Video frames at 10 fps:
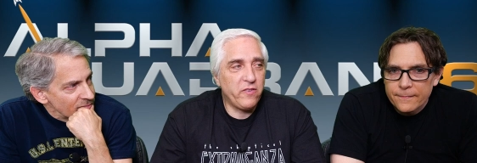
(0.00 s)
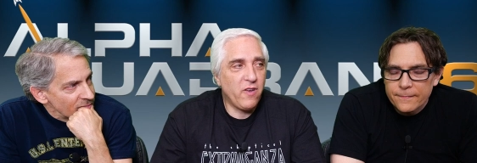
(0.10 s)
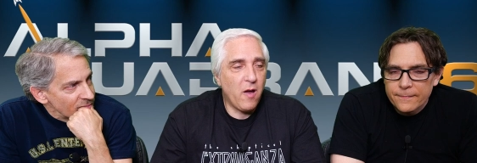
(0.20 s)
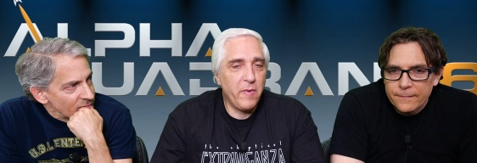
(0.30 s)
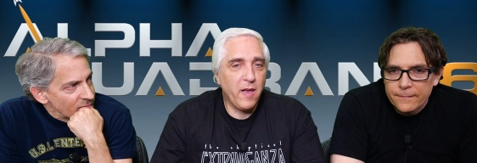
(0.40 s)

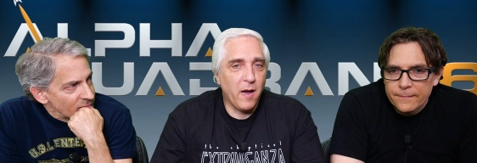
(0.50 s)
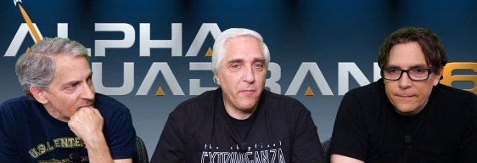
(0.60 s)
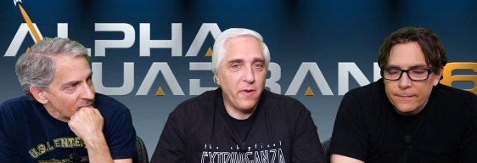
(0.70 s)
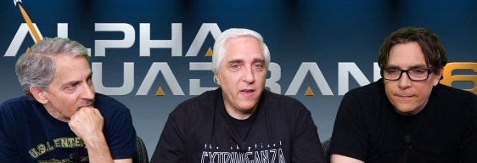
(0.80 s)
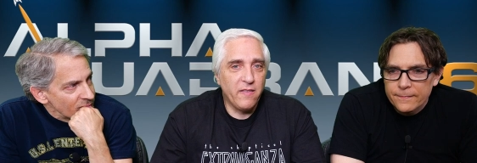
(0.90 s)
Speaker 1: coming
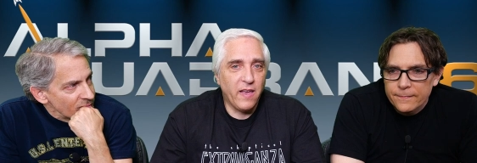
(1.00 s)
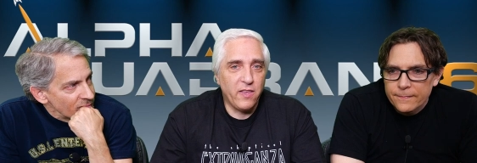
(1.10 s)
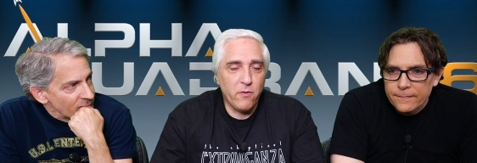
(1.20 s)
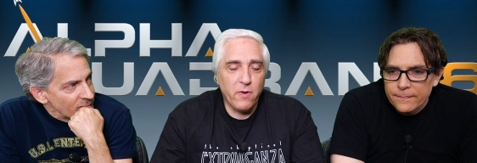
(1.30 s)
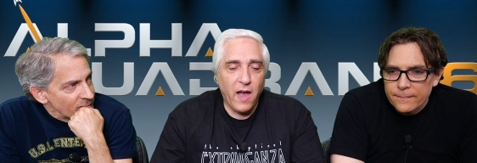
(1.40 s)
up
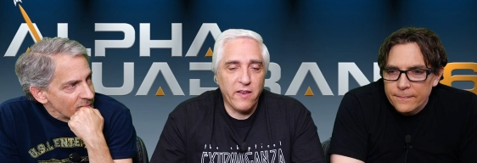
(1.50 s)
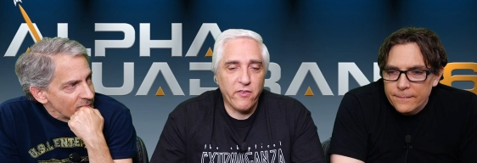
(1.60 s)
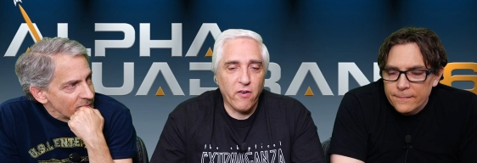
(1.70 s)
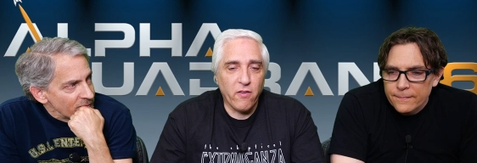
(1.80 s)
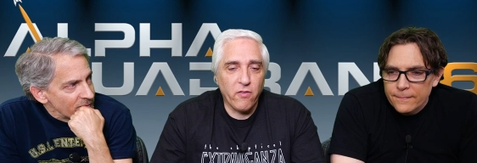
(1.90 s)
that you
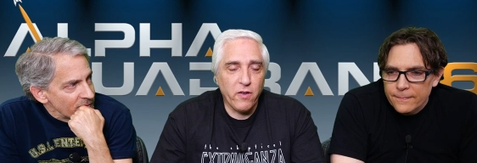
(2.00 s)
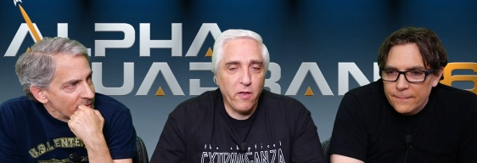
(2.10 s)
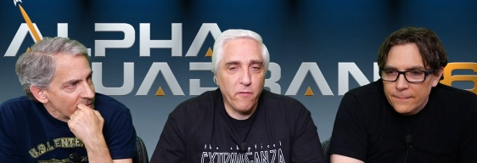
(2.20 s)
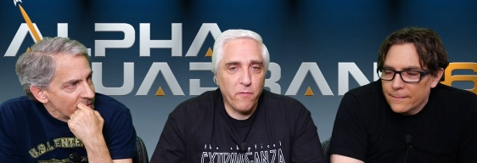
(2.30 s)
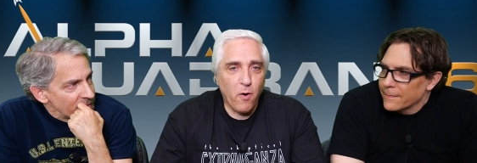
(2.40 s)
guys are
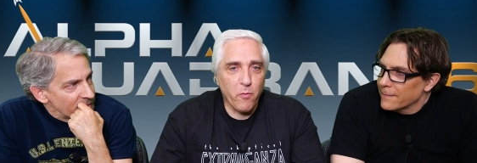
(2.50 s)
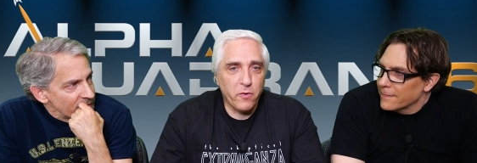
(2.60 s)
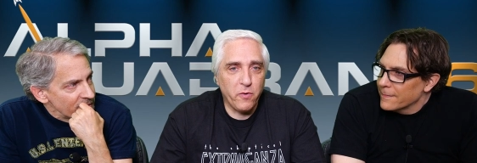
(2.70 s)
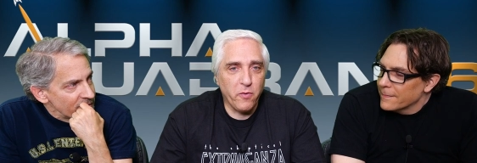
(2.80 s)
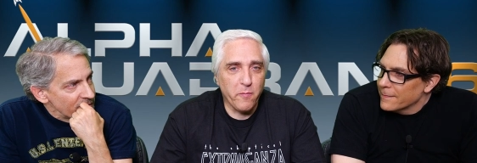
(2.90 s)
looking
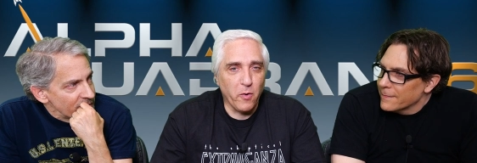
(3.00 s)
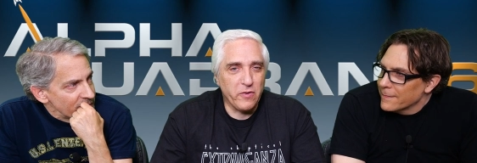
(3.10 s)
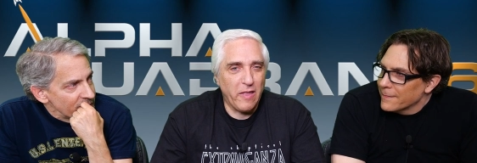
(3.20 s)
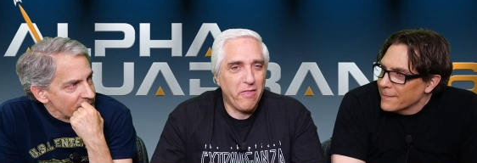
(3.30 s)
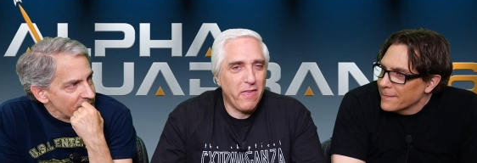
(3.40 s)
forward to the
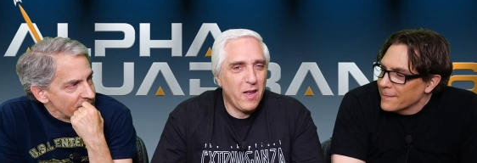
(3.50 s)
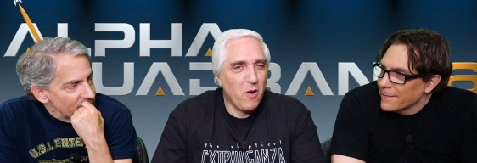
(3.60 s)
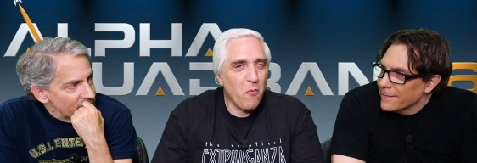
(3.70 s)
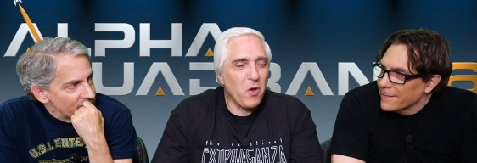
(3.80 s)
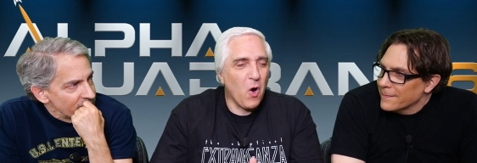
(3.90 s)
most? I think
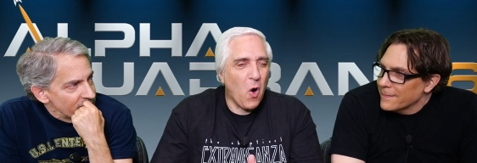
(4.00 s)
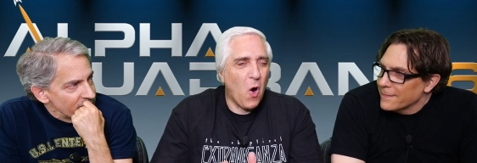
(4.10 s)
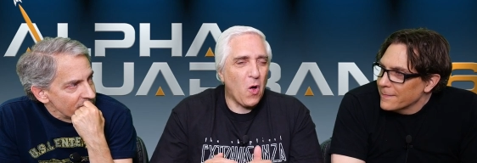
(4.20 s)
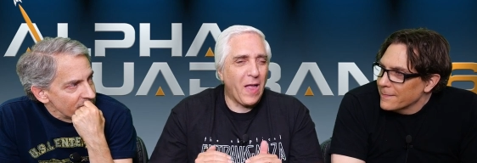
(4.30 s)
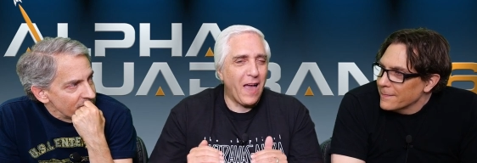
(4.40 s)
we
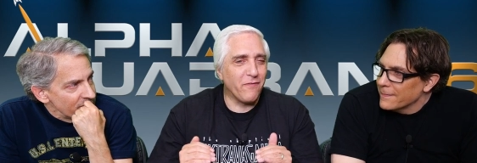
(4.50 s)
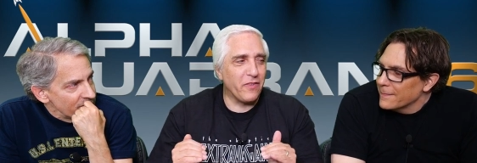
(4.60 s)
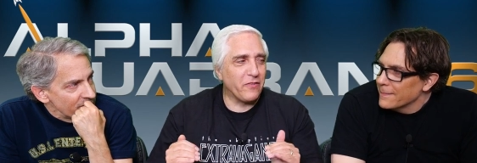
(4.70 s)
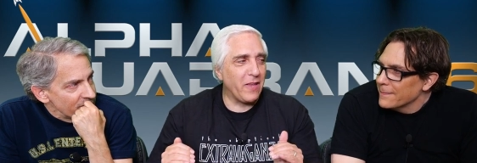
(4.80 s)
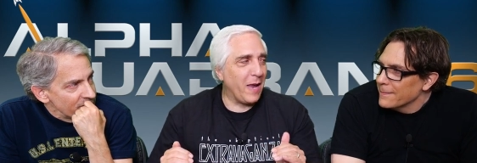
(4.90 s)
all have
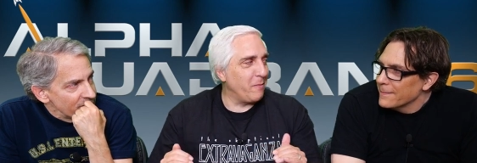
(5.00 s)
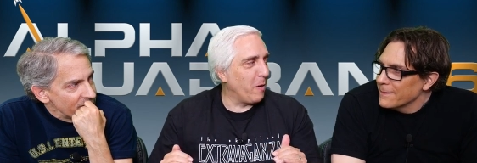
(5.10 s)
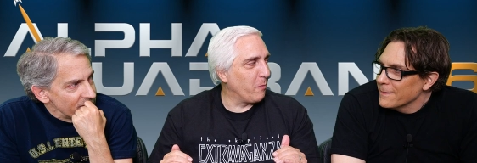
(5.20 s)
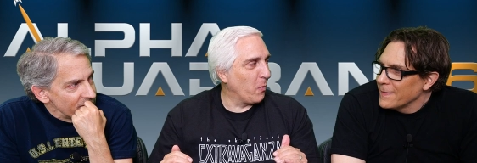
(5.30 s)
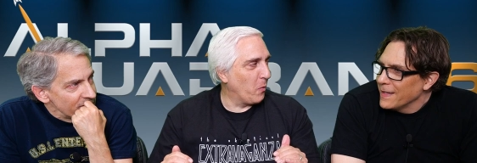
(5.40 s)
the same
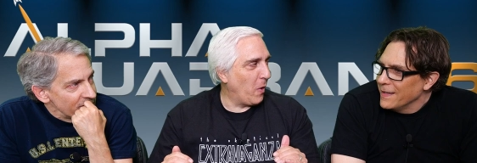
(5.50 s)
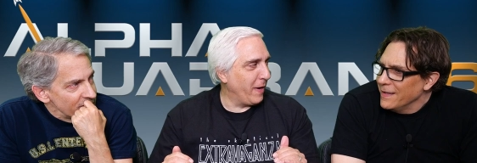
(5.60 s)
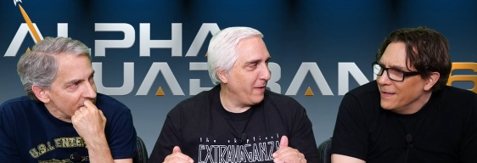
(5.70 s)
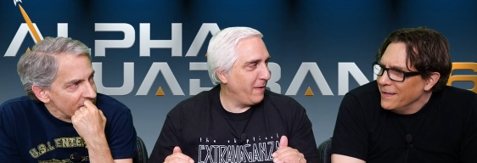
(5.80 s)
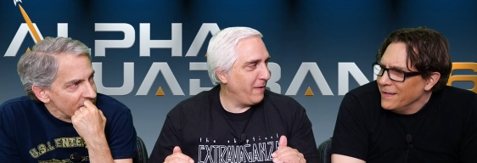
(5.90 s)
number
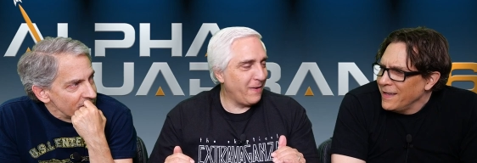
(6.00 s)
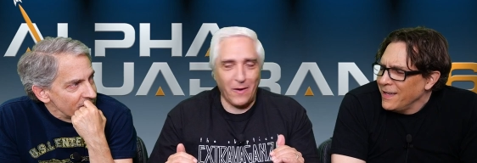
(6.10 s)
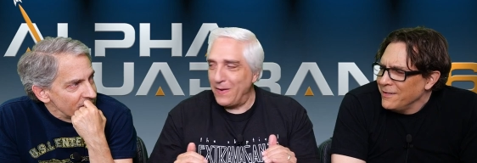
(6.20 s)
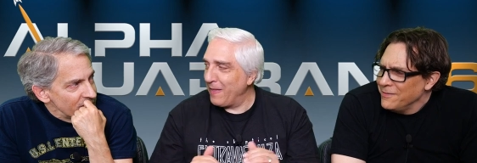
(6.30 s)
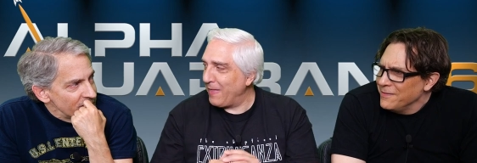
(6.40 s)
one. Yeah.
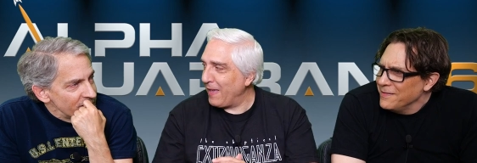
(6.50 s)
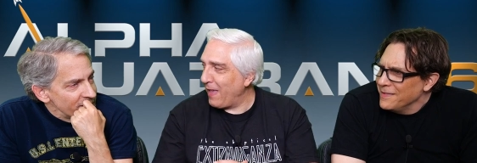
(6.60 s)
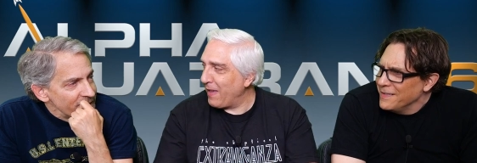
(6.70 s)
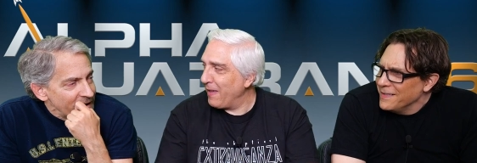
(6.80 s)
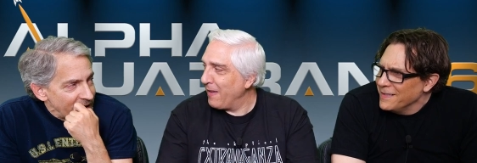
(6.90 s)
Don't you think?
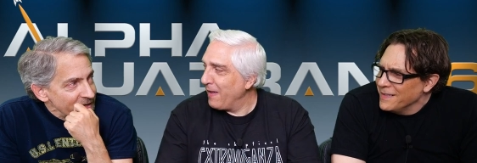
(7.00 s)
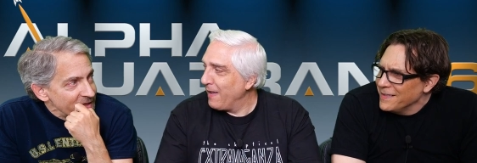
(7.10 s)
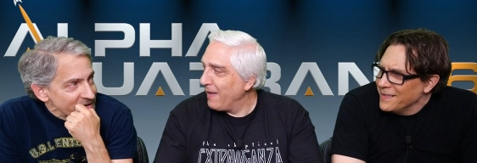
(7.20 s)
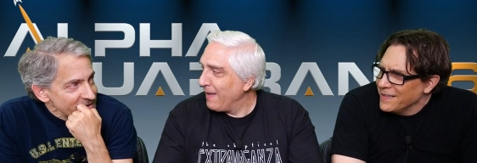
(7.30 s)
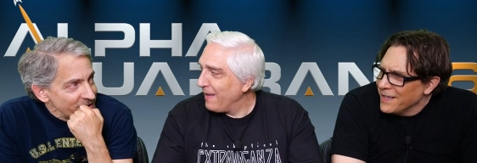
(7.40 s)
Like I
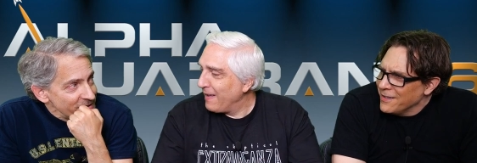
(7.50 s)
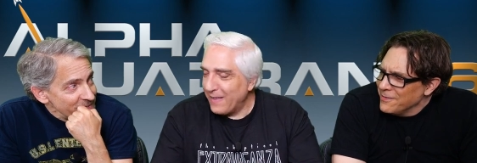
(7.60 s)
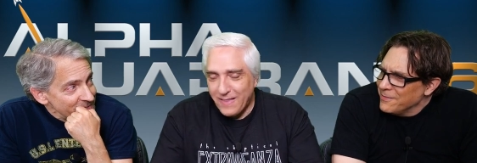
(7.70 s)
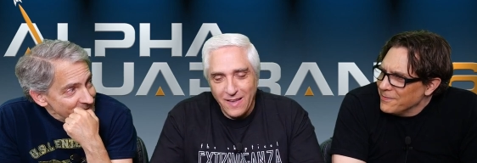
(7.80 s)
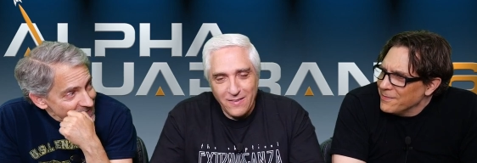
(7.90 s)
think so. Yeah.
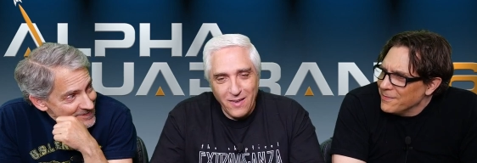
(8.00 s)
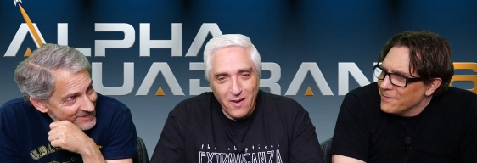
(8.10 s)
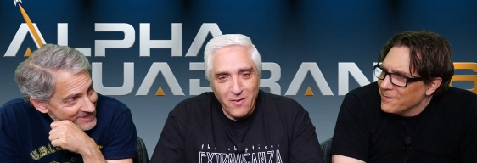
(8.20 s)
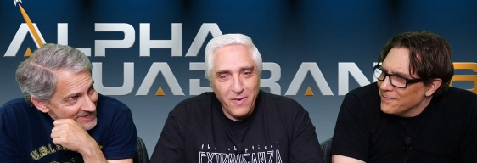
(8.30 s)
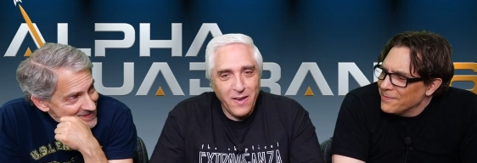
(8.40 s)
You think
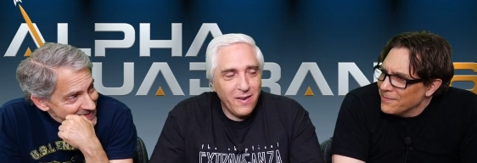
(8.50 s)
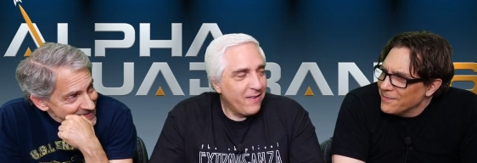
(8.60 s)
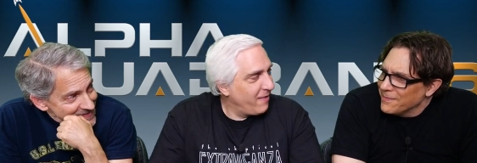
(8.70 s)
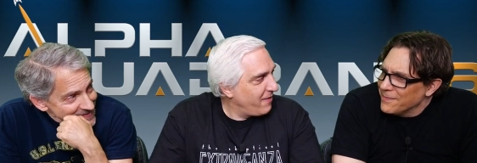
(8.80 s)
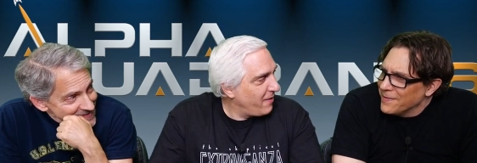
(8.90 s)
so?
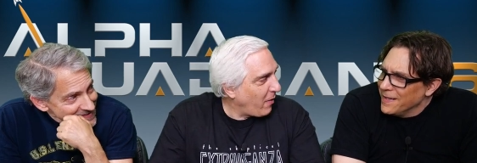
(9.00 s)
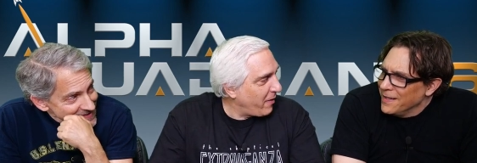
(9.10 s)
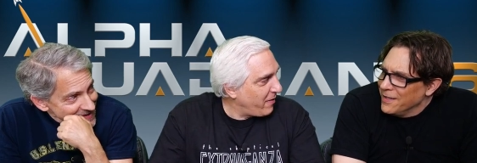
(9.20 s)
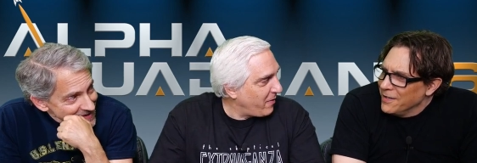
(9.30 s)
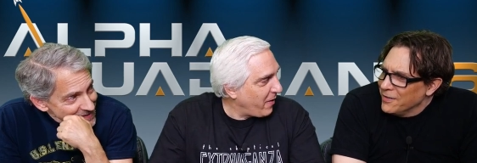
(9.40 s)
You want
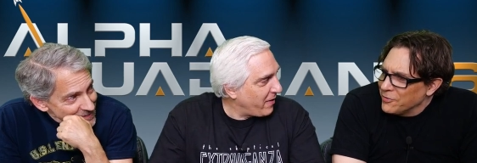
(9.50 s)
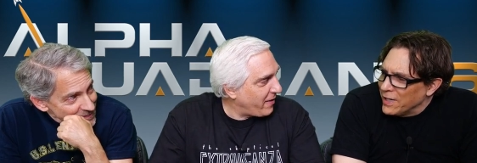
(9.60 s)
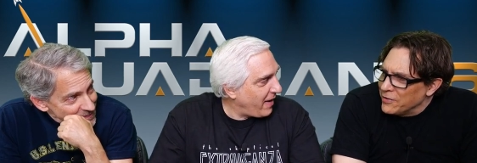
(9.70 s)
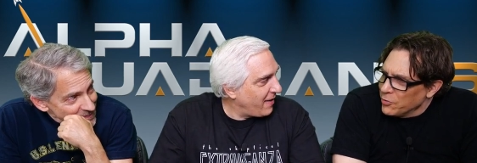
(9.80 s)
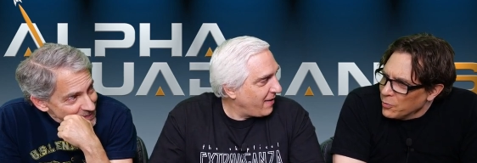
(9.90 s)
to yeah.
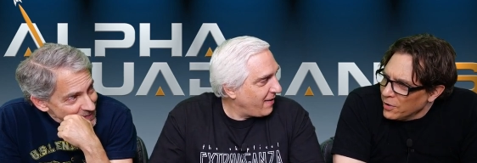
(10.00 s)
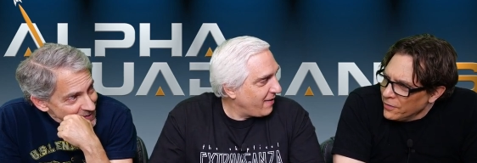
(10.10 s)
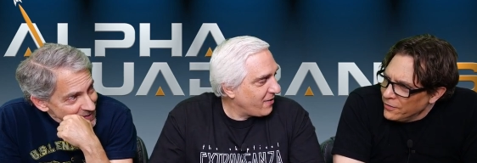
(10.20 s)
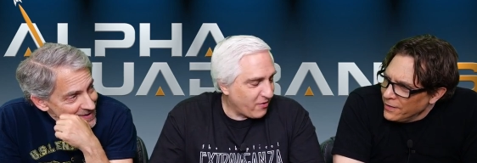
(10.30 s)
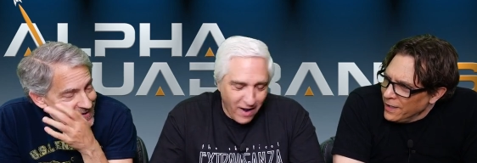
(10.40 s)
Strange New
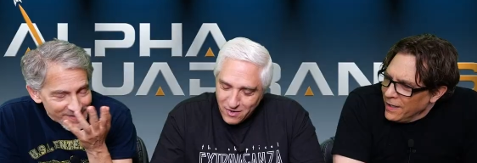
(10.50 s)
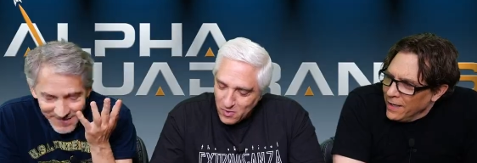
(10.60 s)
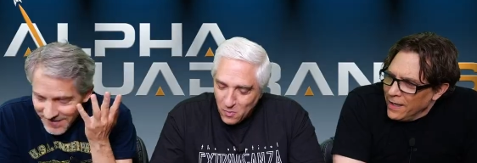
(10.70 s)
World. Strange New yeah.